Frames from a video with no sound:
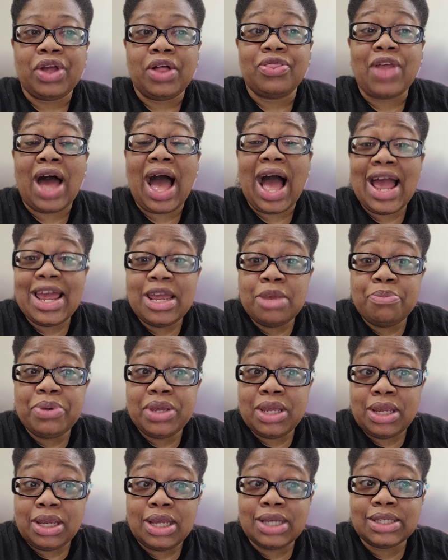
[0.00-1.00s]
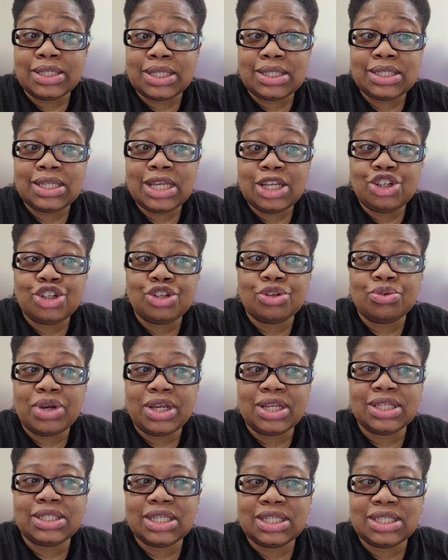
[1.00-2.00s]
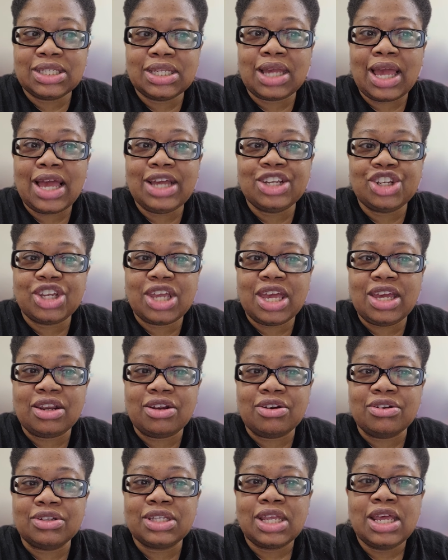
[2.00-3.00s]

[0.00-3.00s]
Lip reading: the IEP is essential in assisting educators